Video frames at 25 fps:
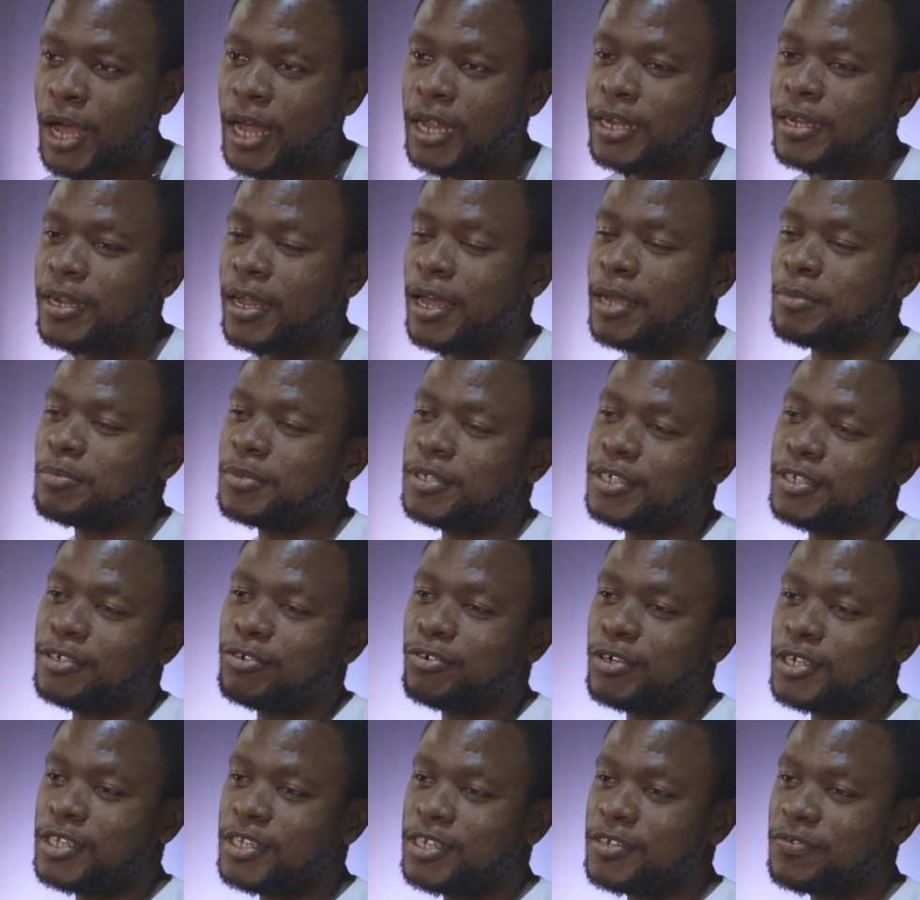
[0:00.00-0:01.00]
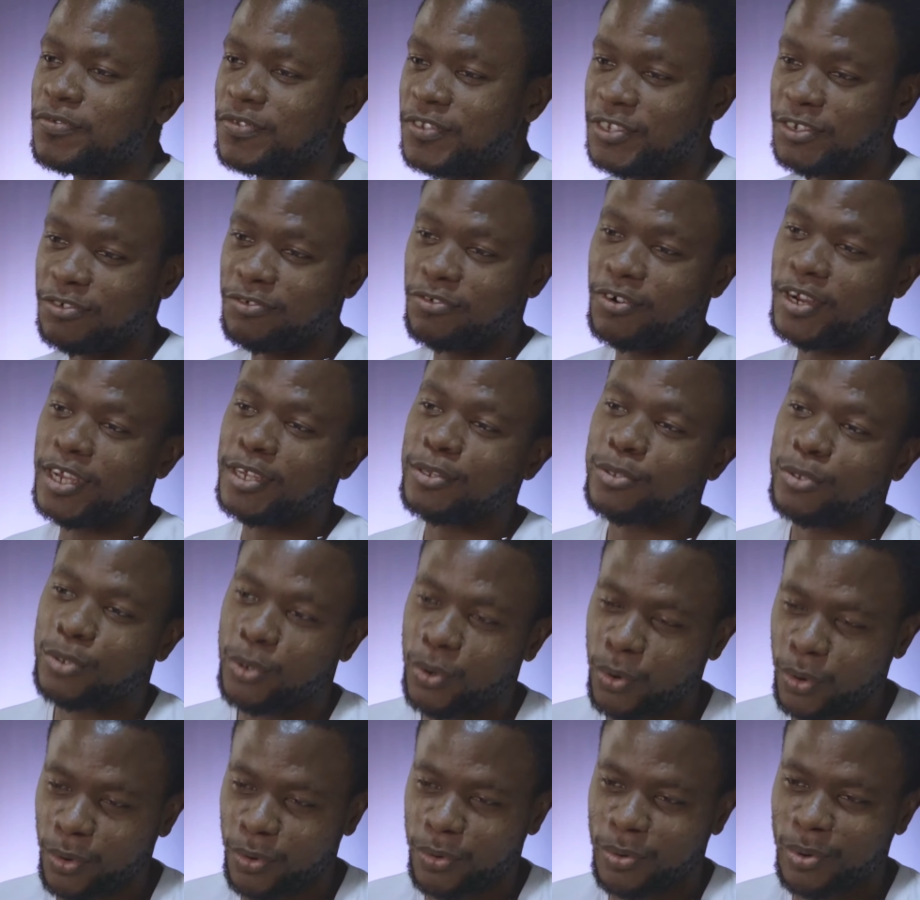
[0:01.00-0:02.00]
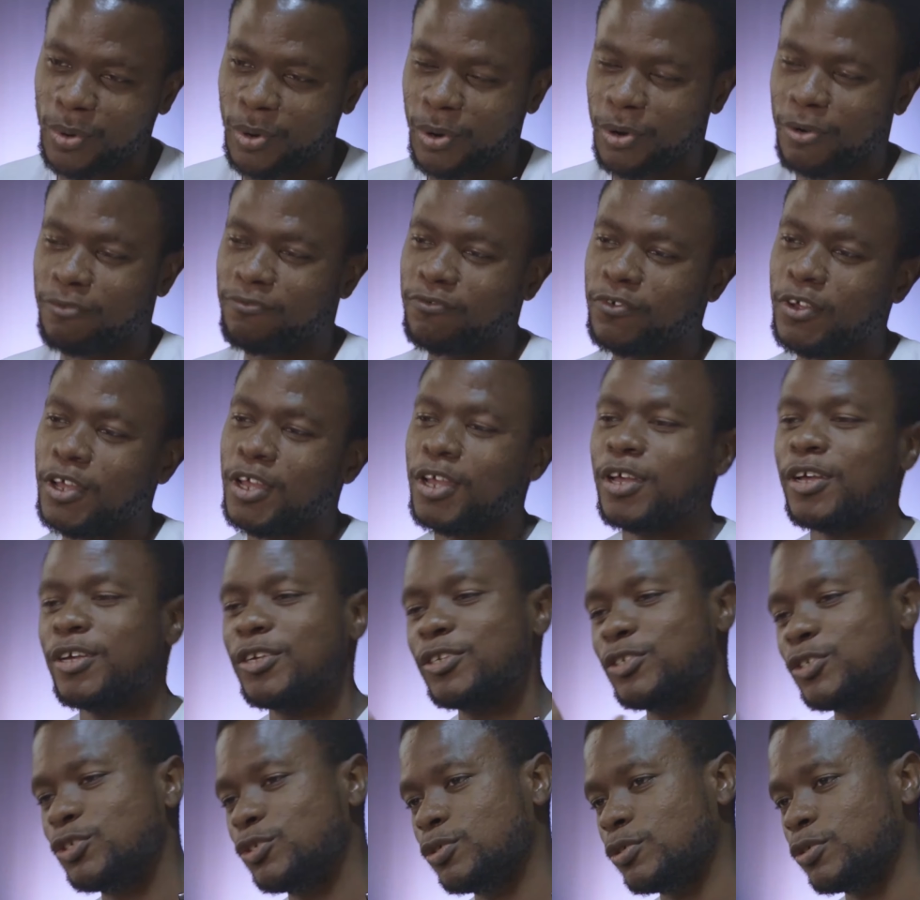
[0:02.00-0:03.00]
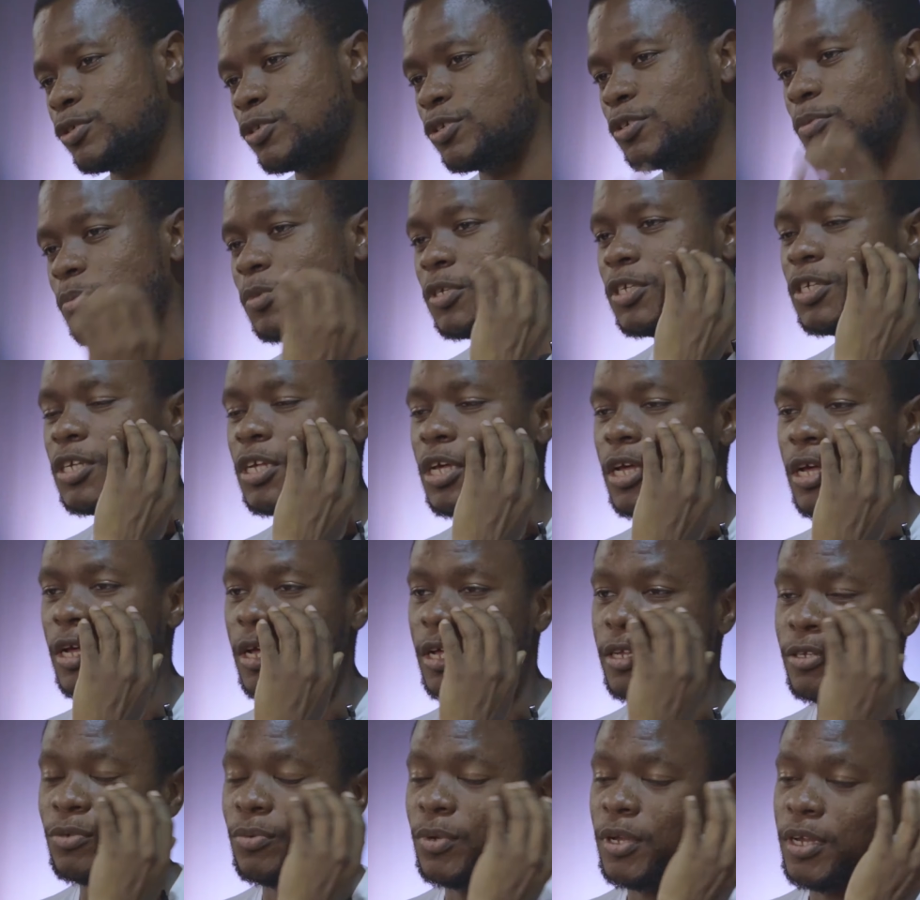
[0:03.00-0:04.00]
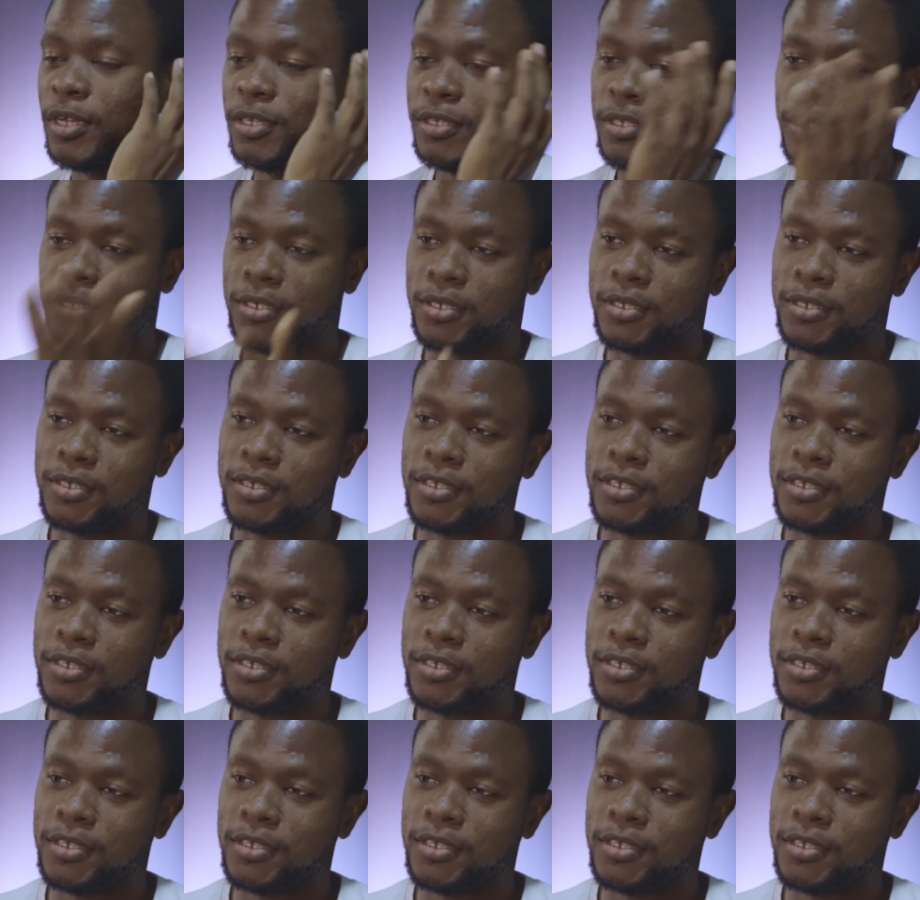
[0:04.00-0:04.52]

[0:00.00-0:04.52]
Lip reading: And I'm the creative director of Shocks Media as well as the